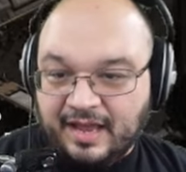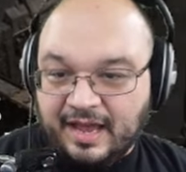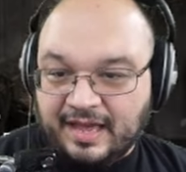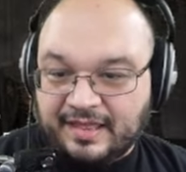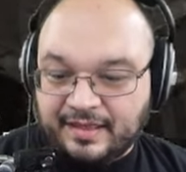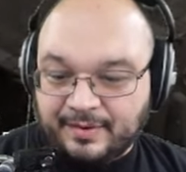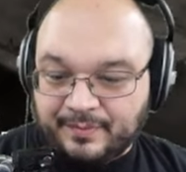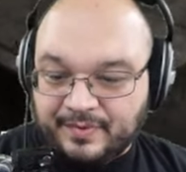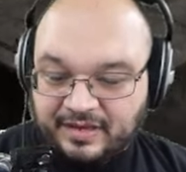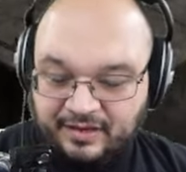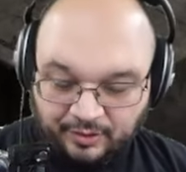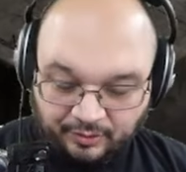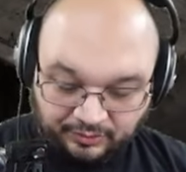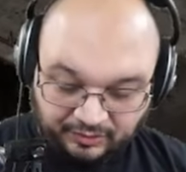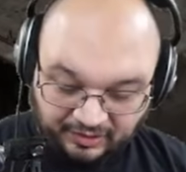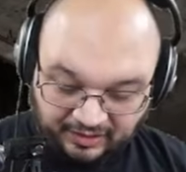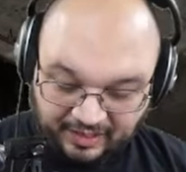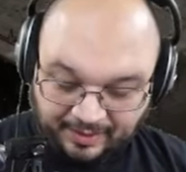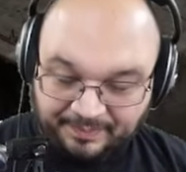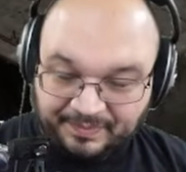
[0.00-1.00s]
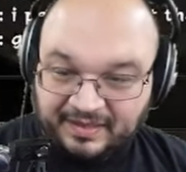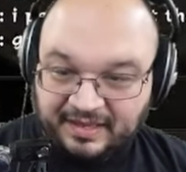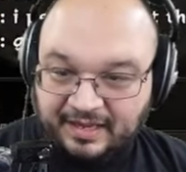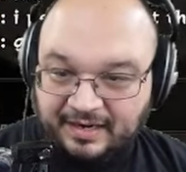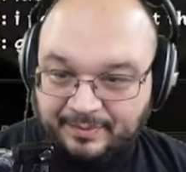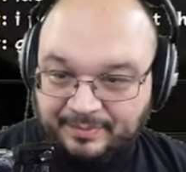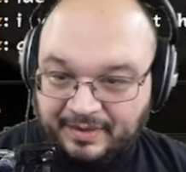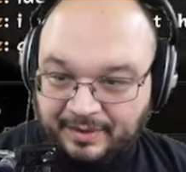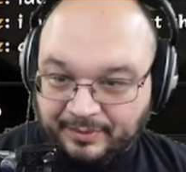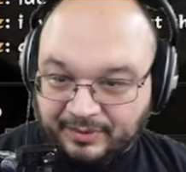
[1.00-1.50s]
And then we go look up the
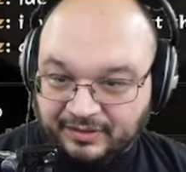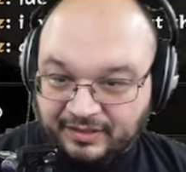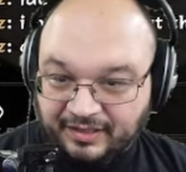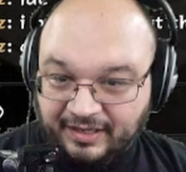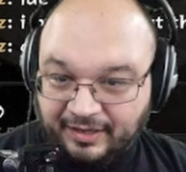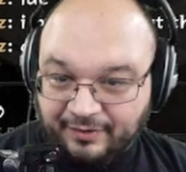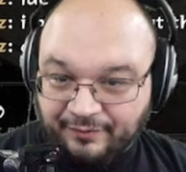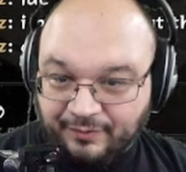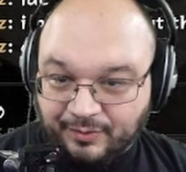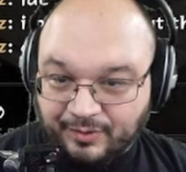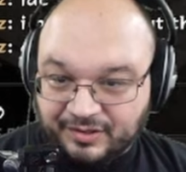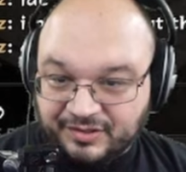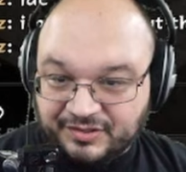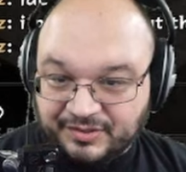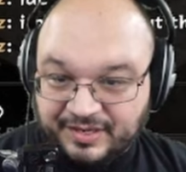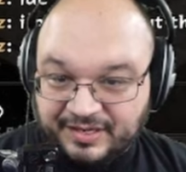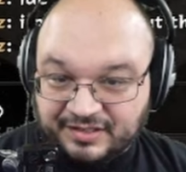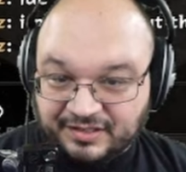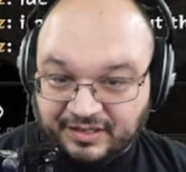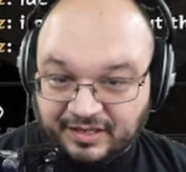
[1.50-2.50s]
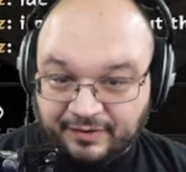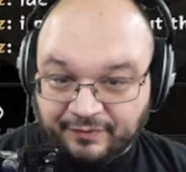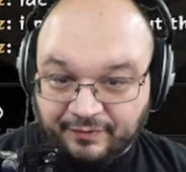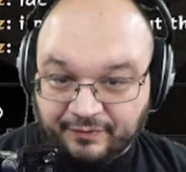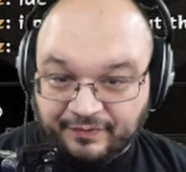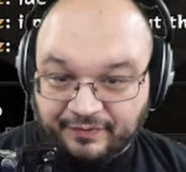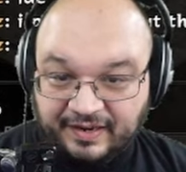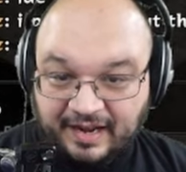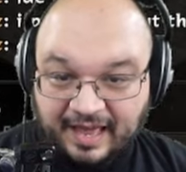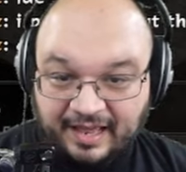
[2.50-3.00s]
item that we're looking for. So he's looking for
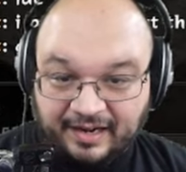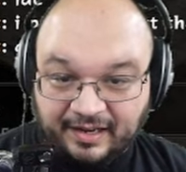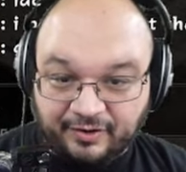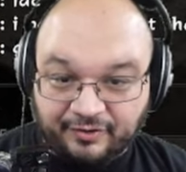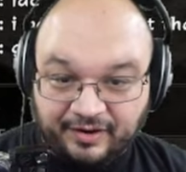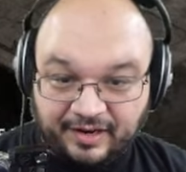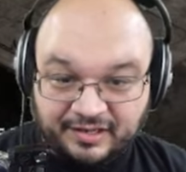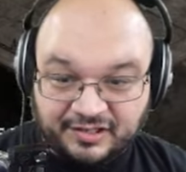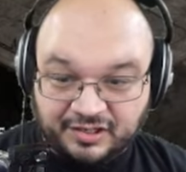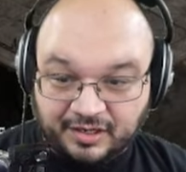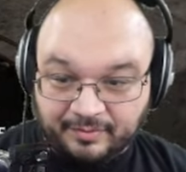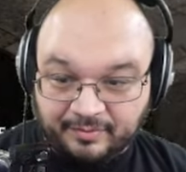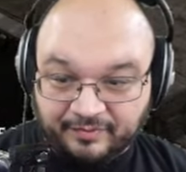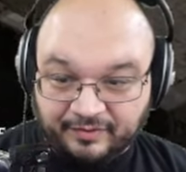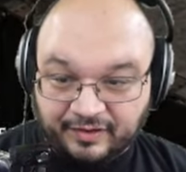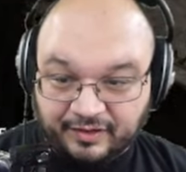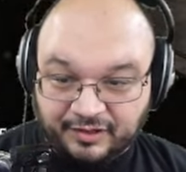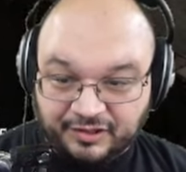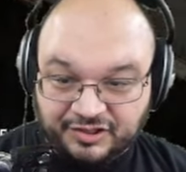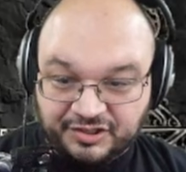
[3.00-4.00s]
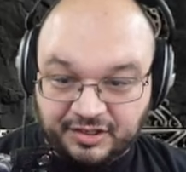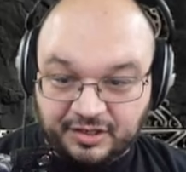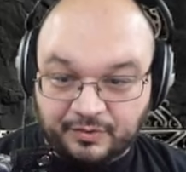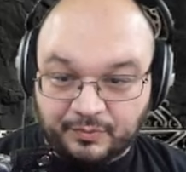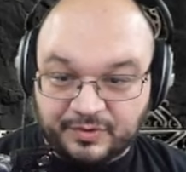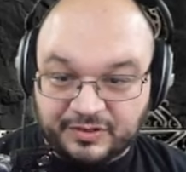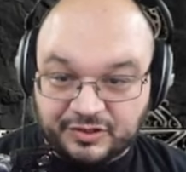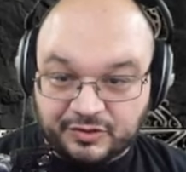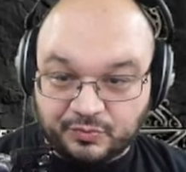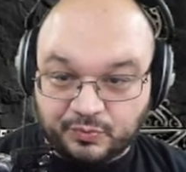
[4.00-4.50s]
Venatic Grand Charm of Inertia,
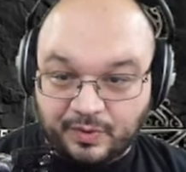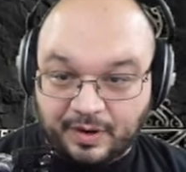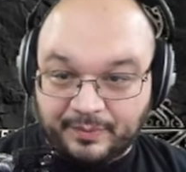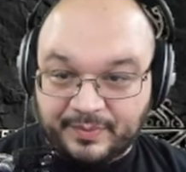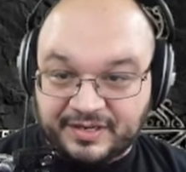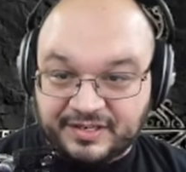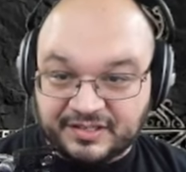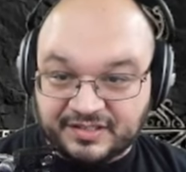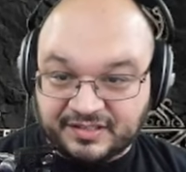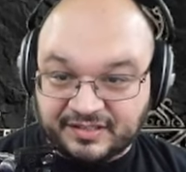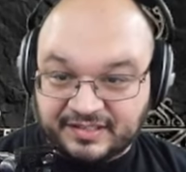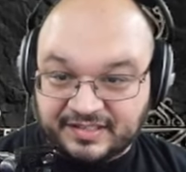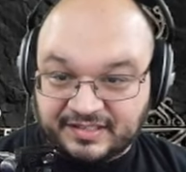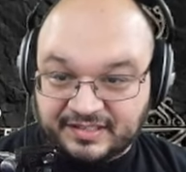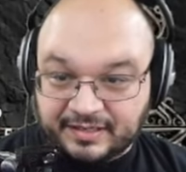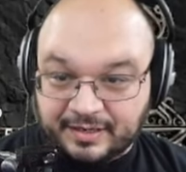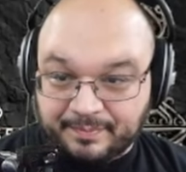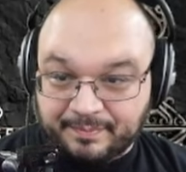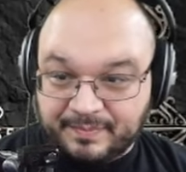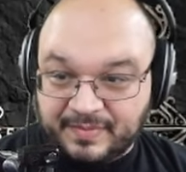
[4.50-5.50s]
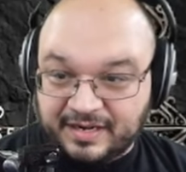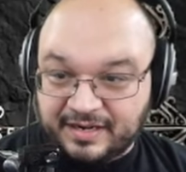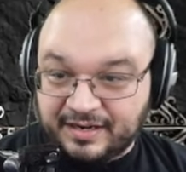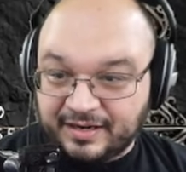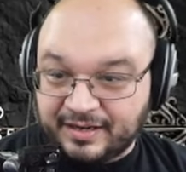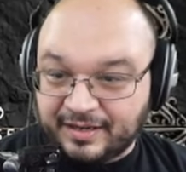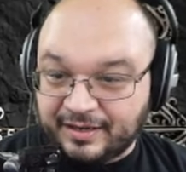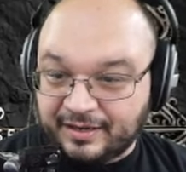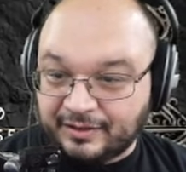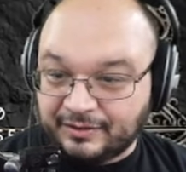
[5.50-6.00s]
which is what we just listed a minute
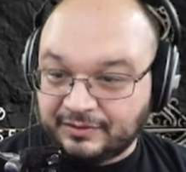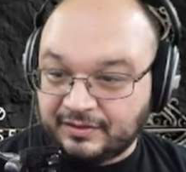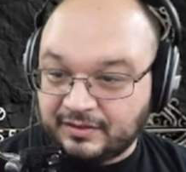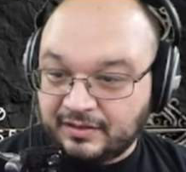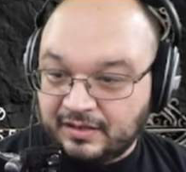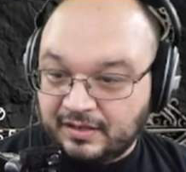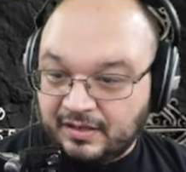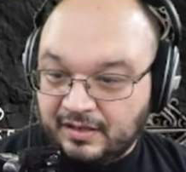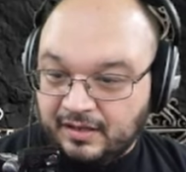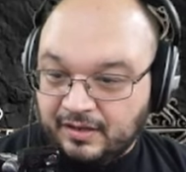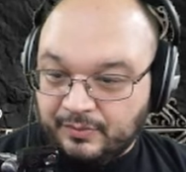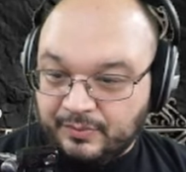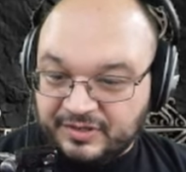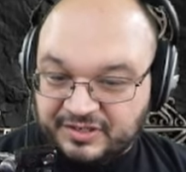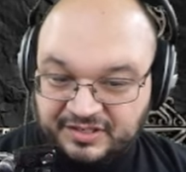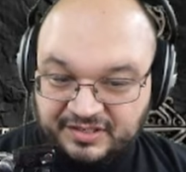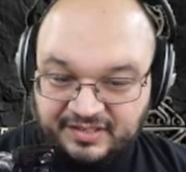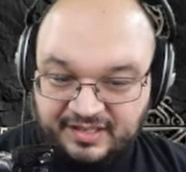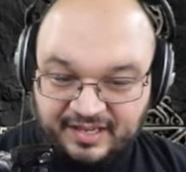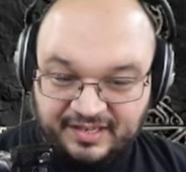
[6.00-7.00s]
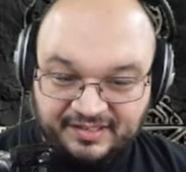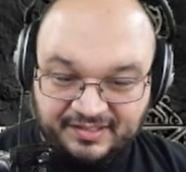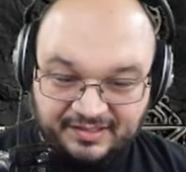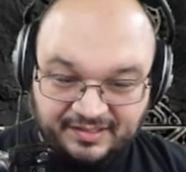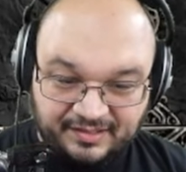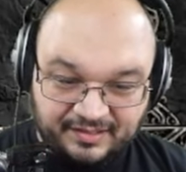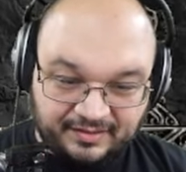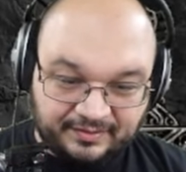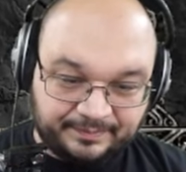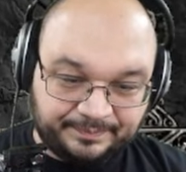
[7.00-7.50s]
ago, which is this.